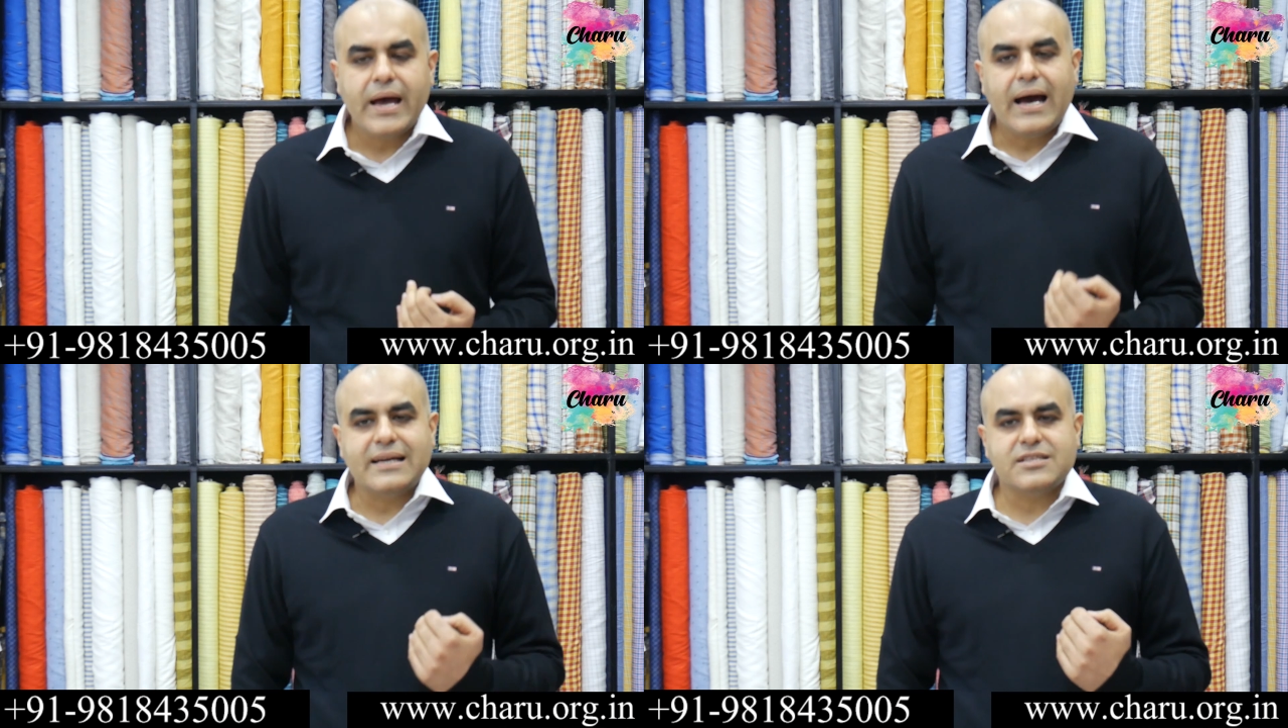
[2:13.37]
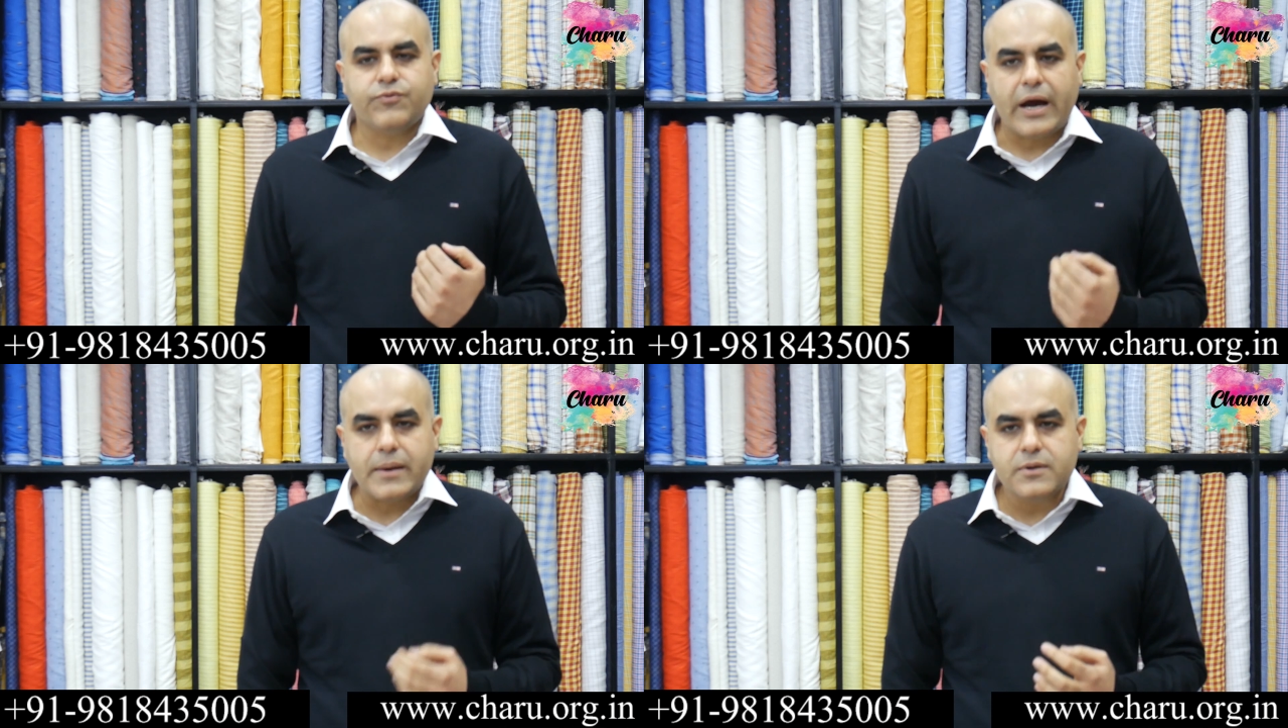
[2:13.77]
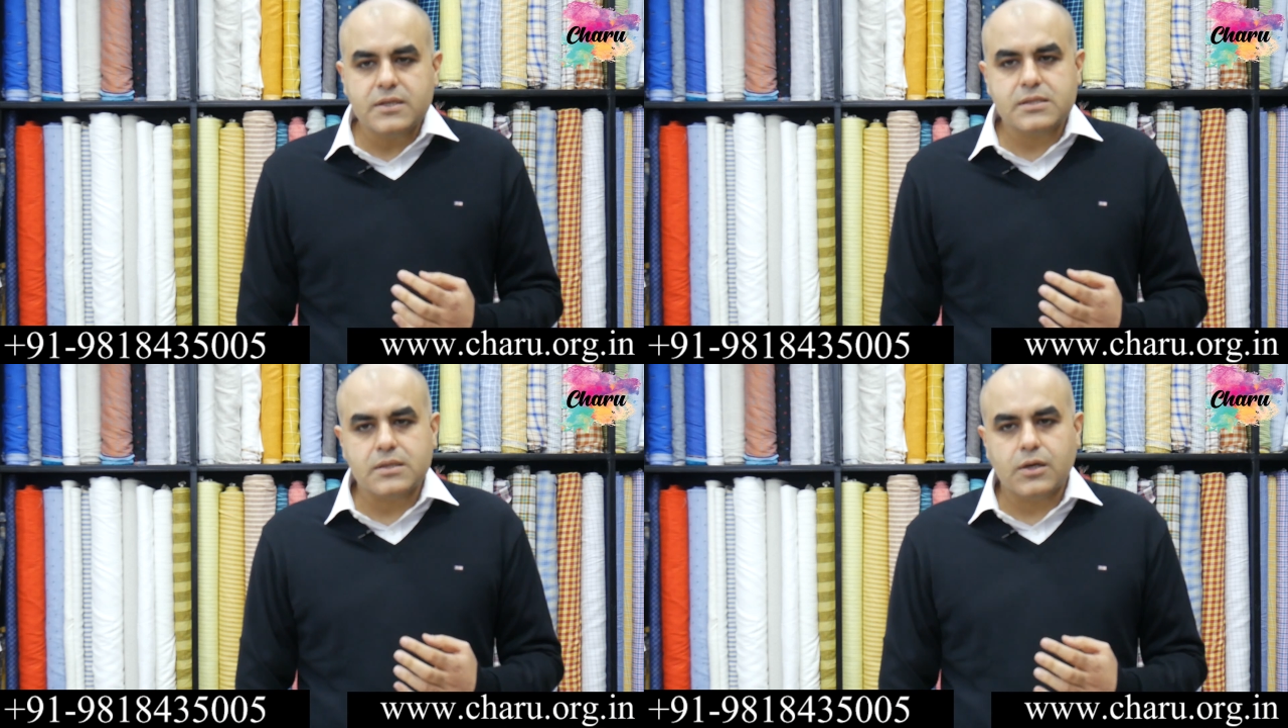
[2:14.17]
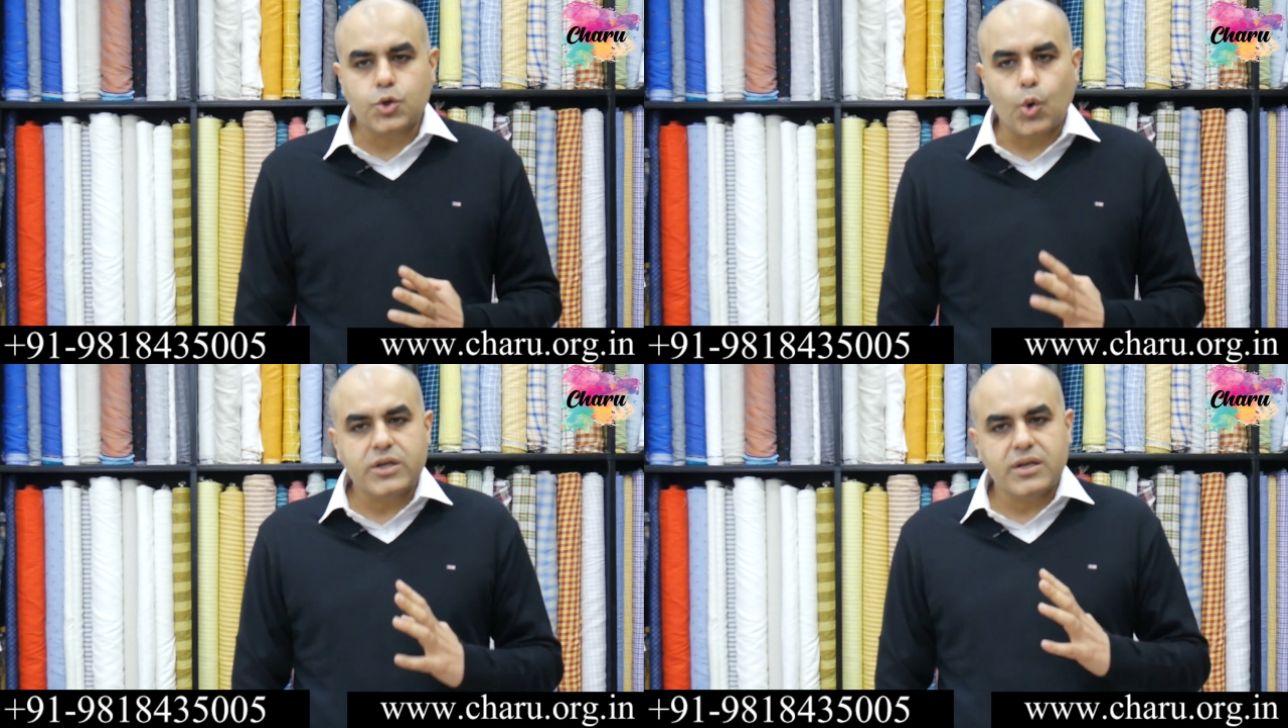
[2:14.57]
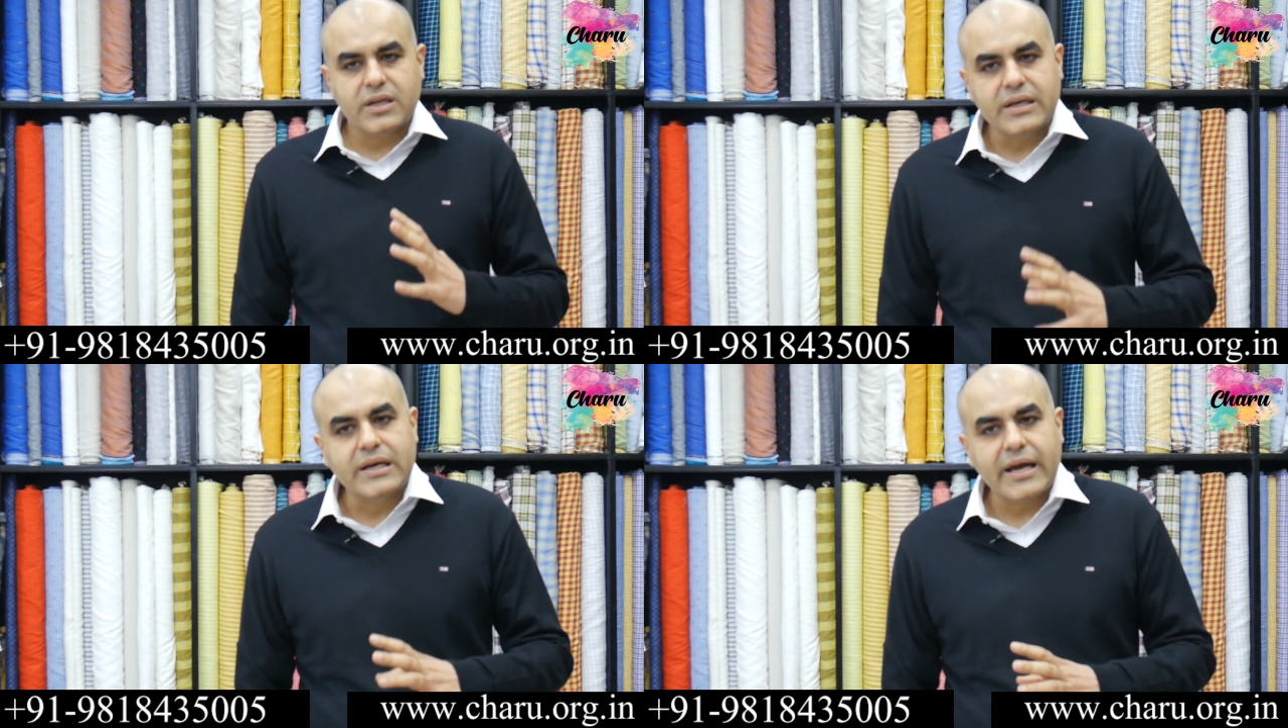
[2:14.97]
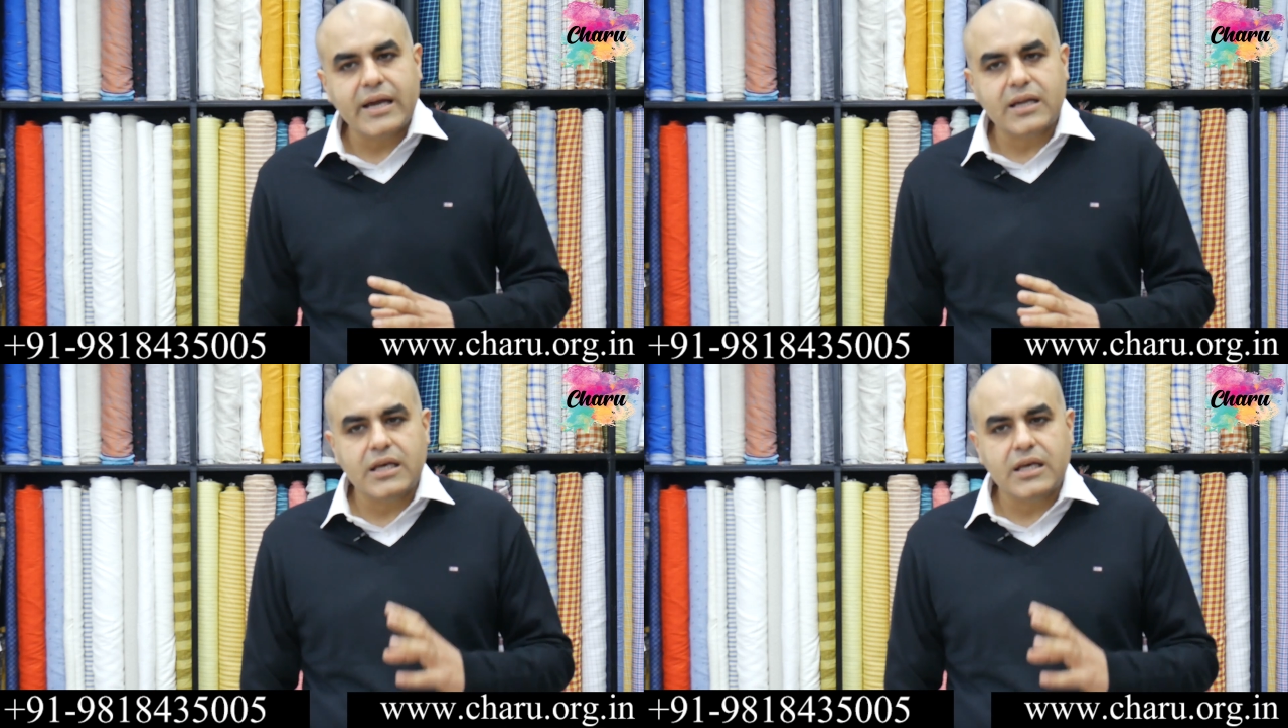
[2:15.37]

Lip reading: and its fibers don't degrade